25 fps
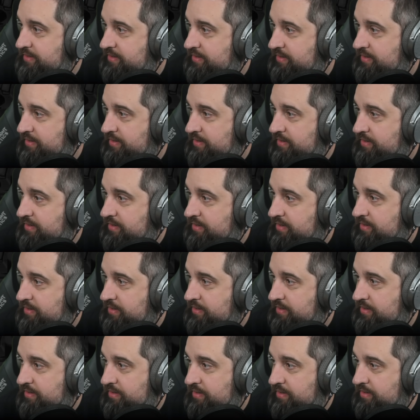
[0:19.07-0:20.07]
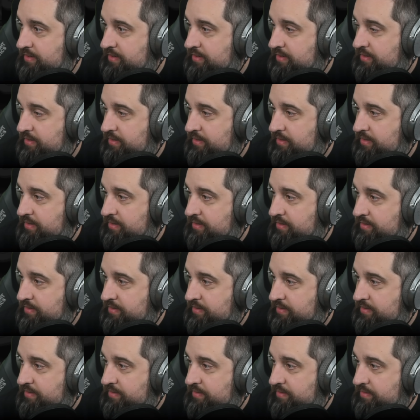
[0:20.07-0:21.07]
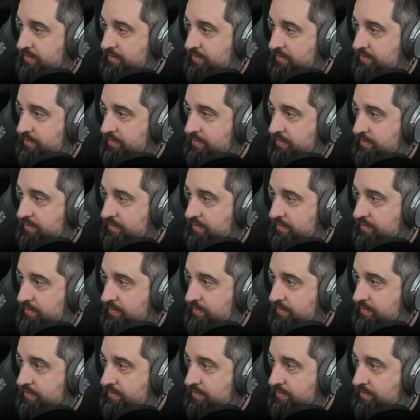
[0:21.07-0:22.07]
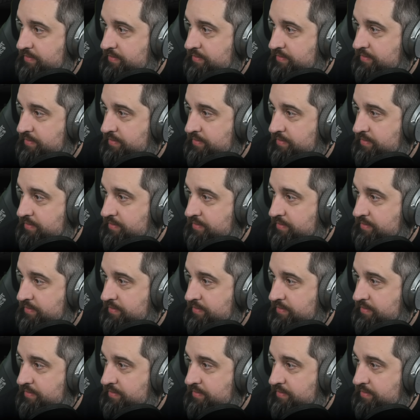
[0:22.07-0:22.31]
No one is speaking in this clip.